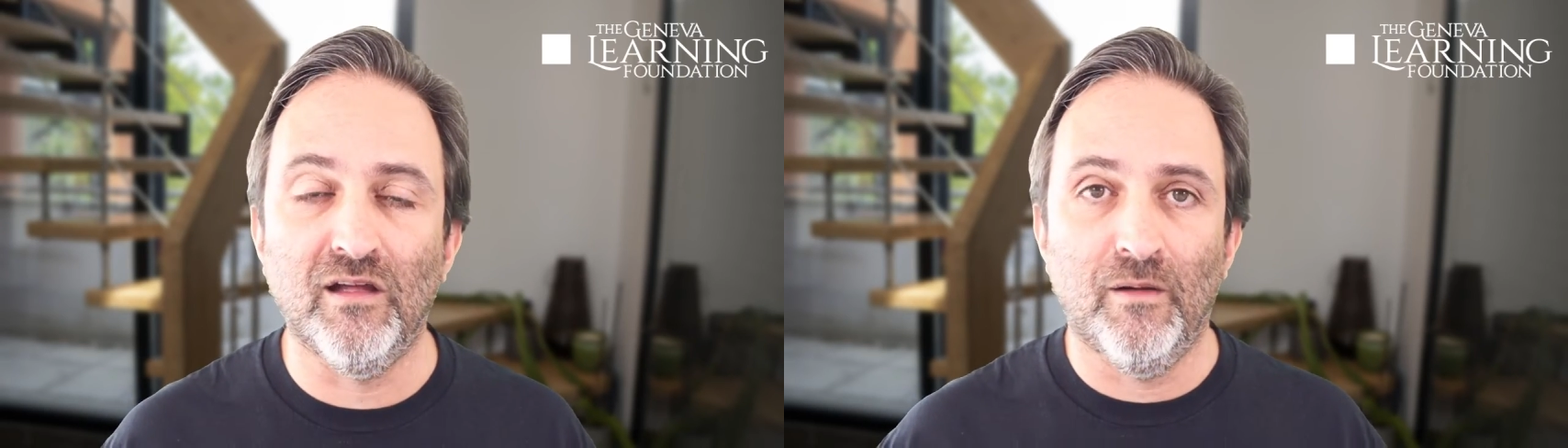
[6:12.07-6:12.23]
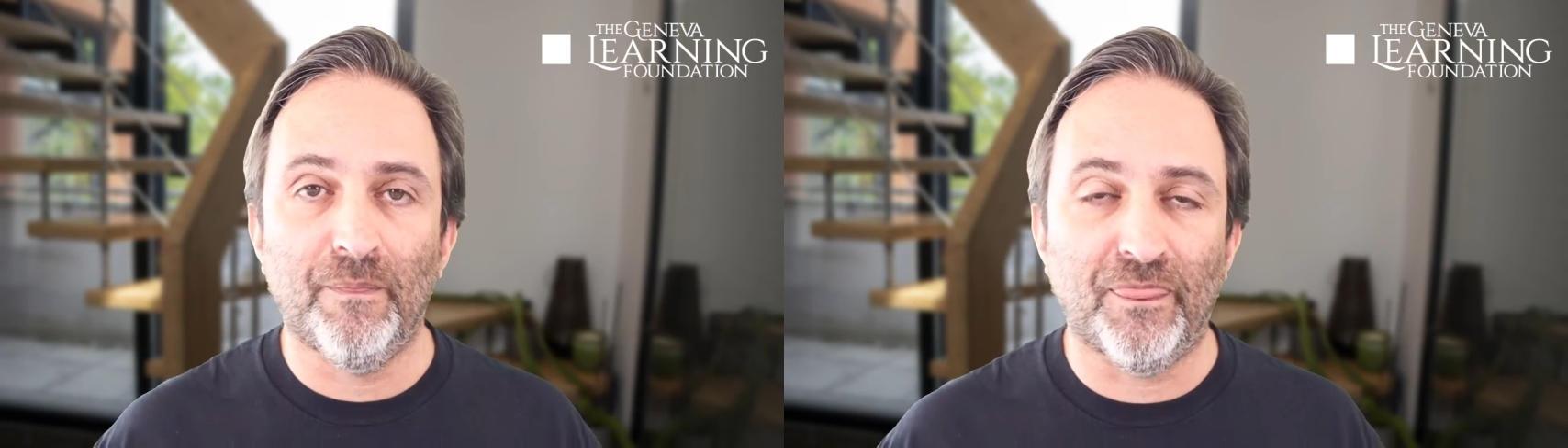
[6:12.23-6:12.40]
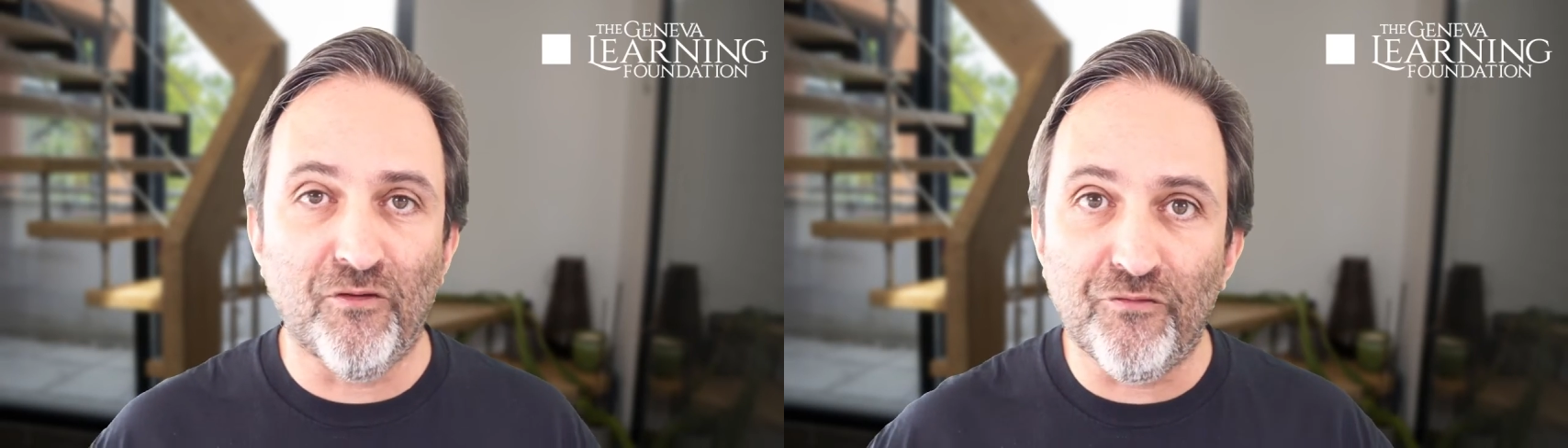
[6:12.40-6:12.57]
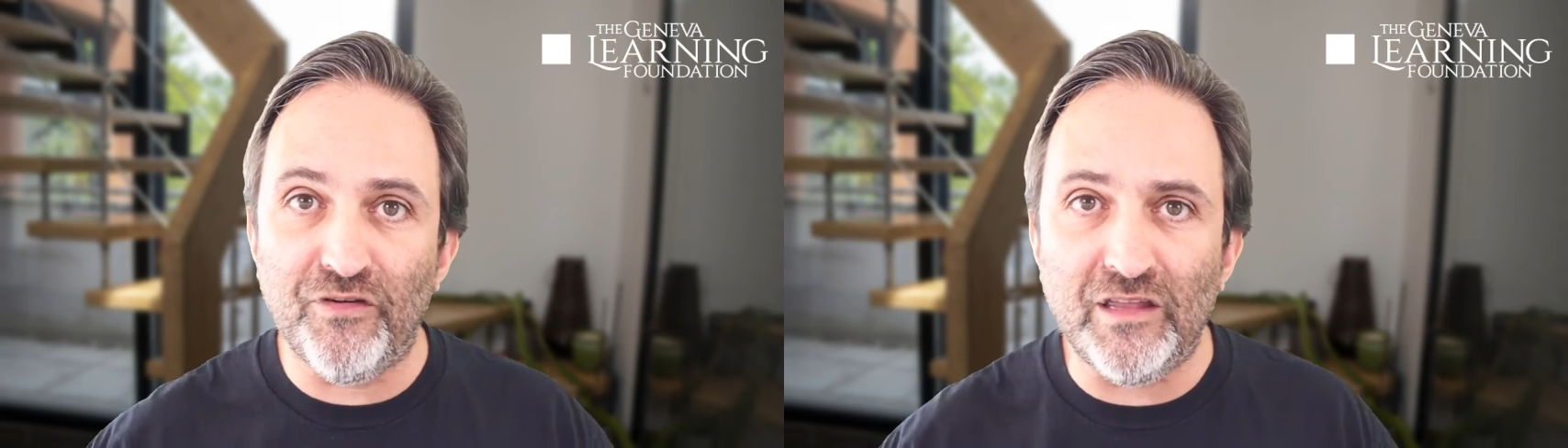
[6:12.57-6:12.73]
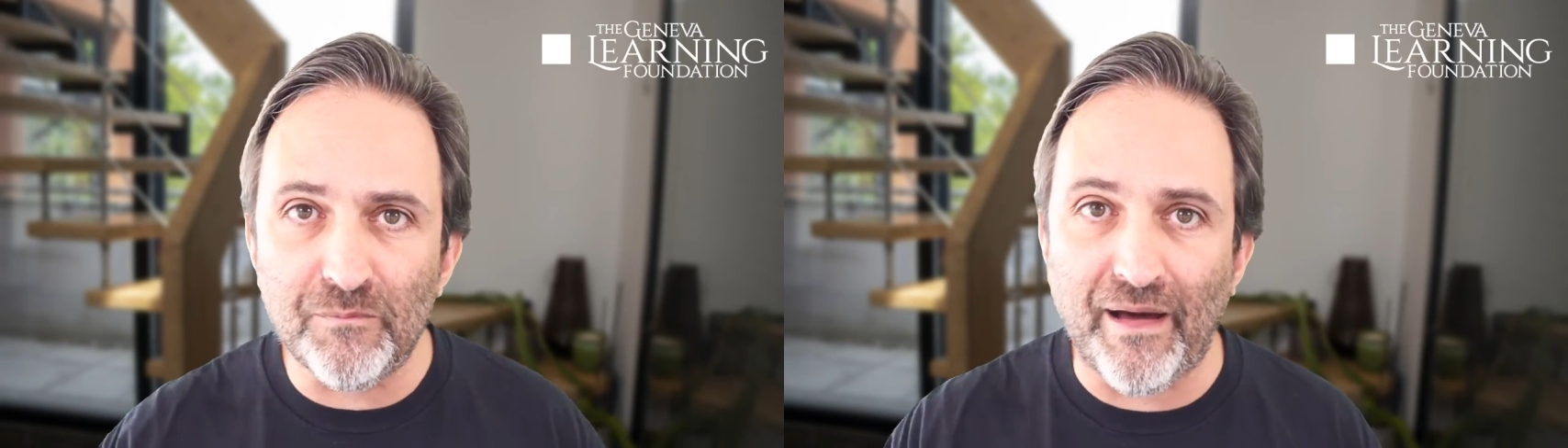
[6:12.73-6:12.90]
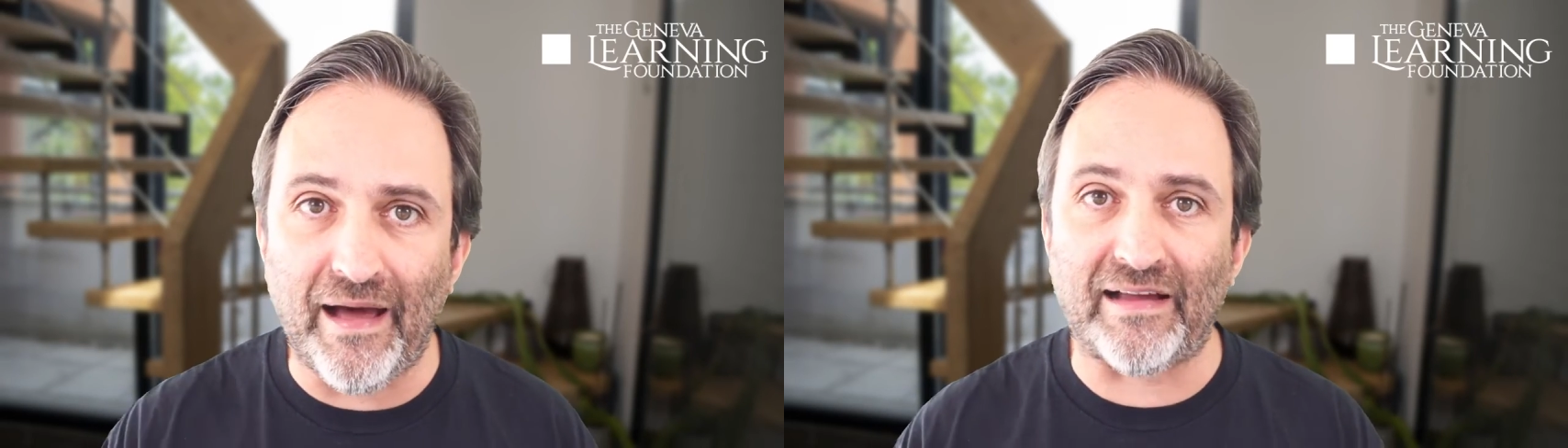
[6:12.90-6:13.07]
the
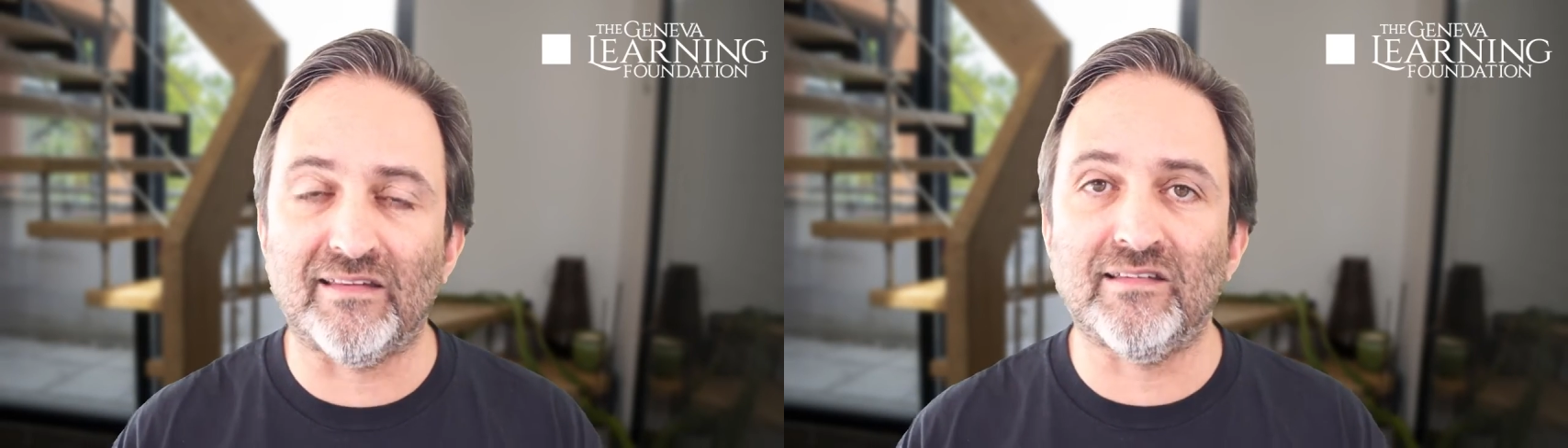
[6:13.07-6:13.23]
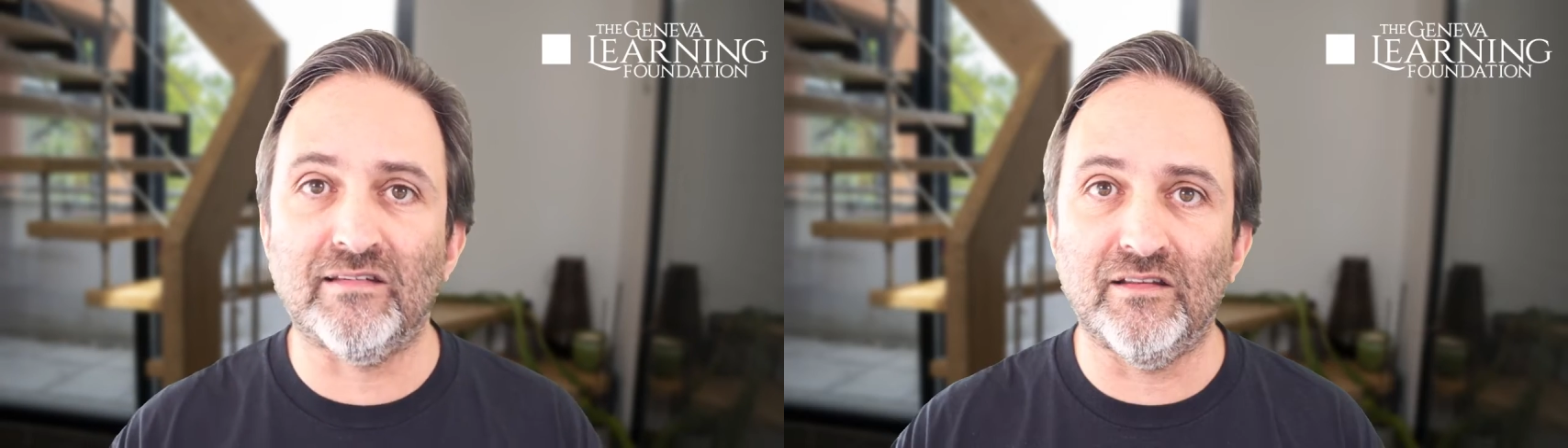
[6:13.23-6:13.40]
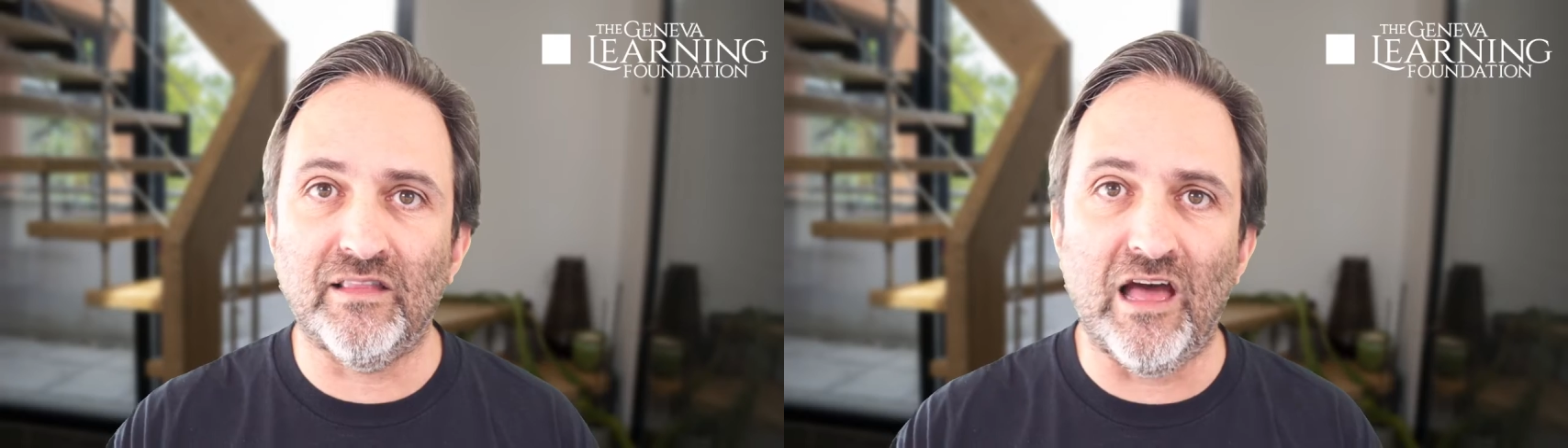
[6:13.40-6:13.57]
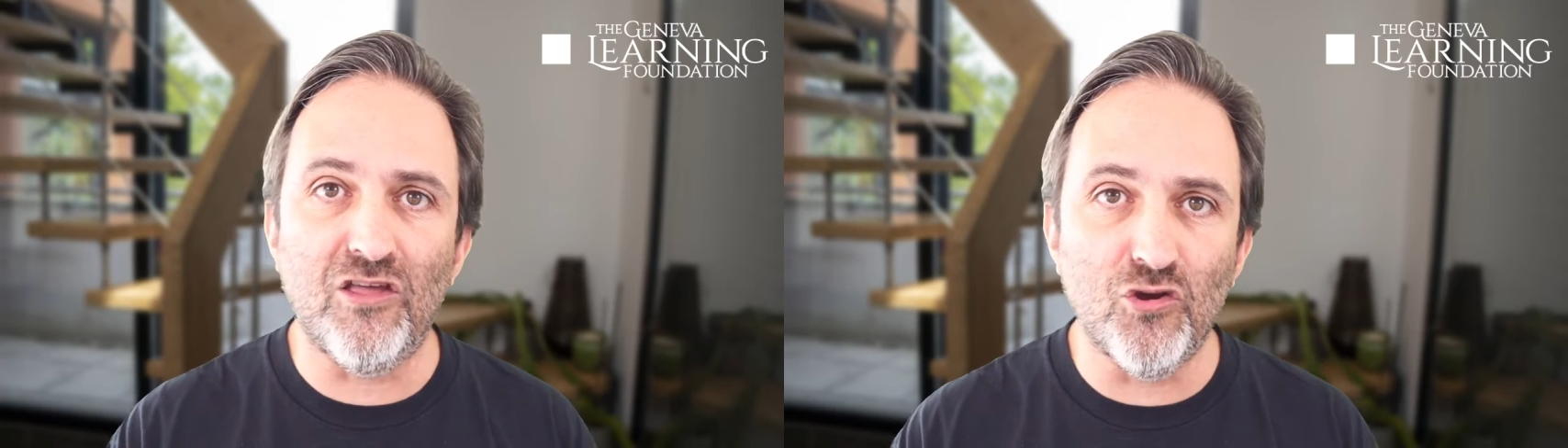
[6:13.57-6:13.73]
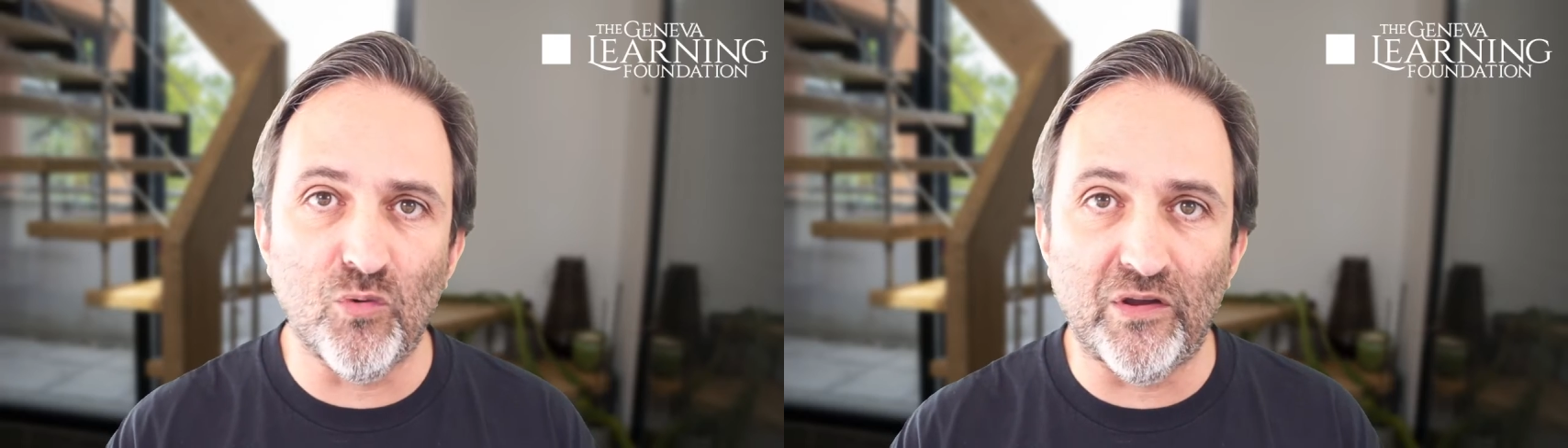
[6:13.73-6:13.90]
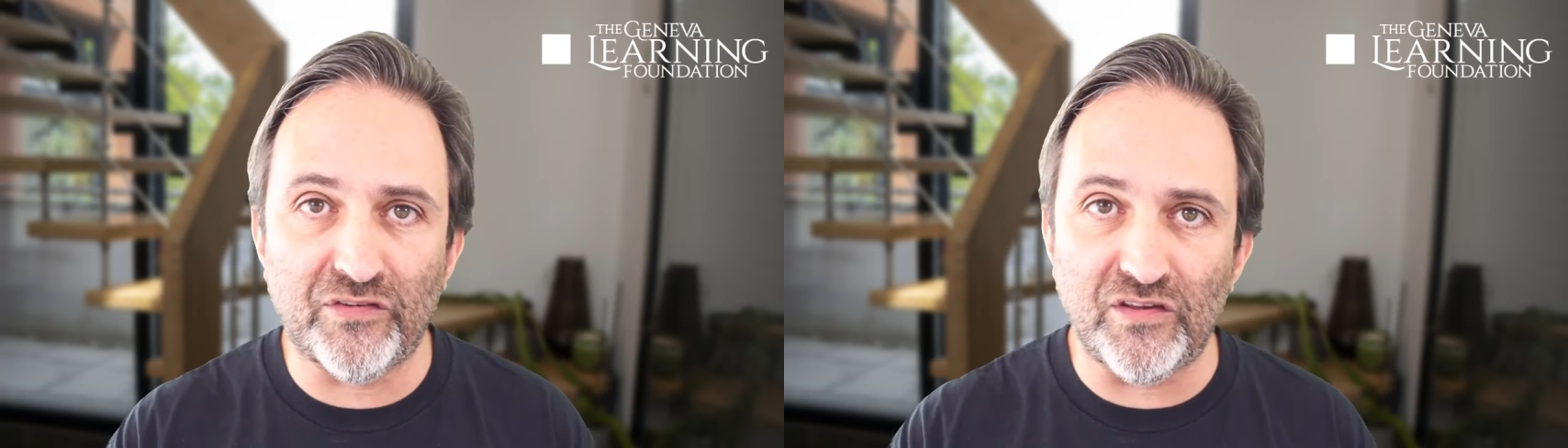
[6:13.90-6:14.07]
feedbacks that you
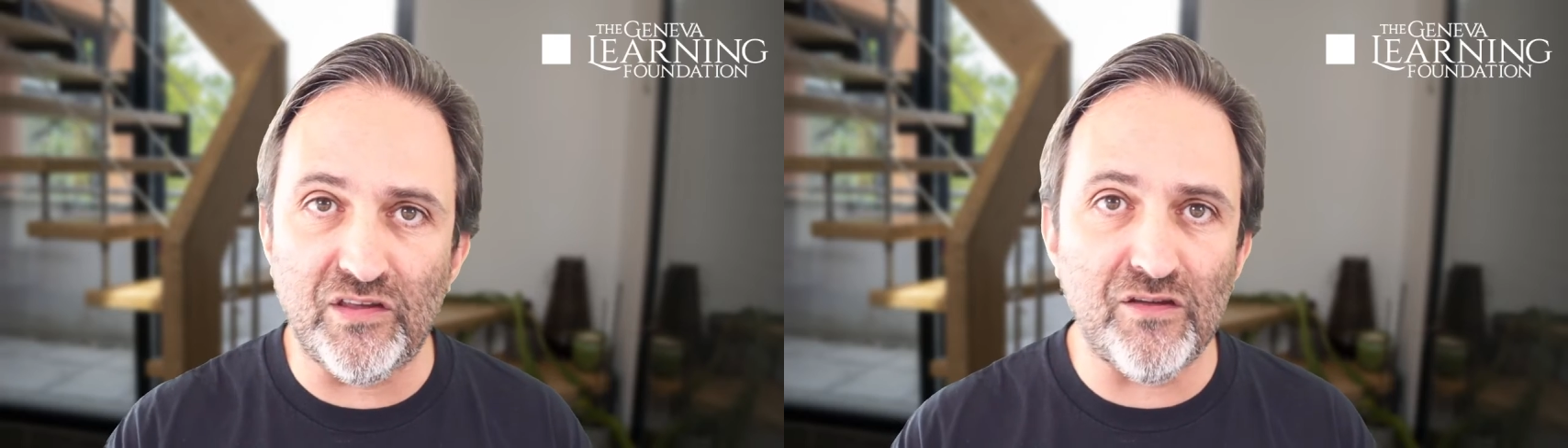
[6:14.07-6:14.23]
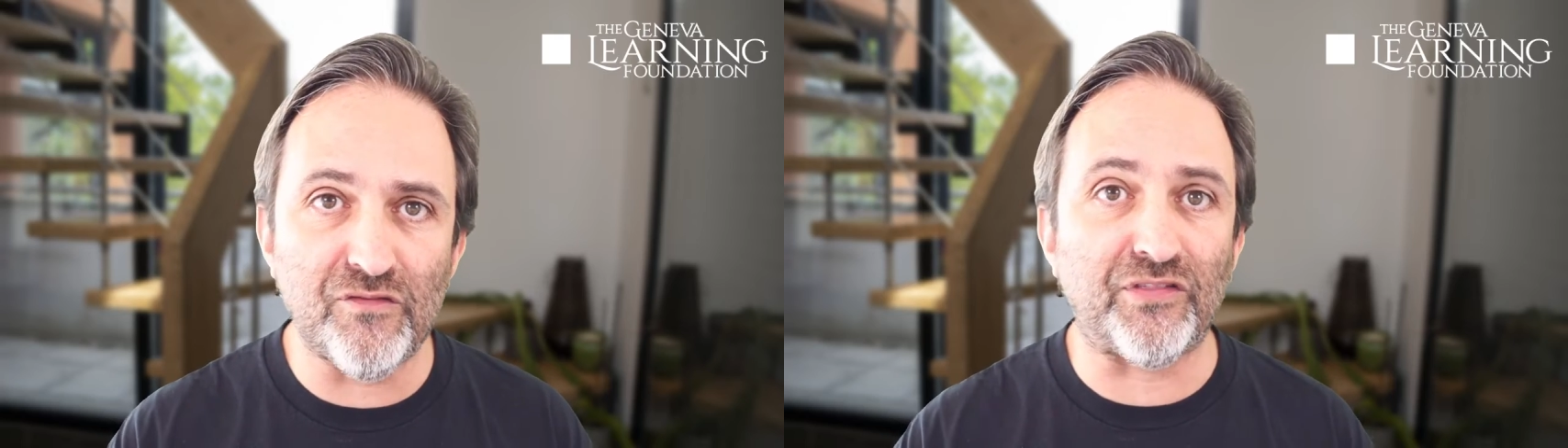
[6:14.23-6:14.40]
receive.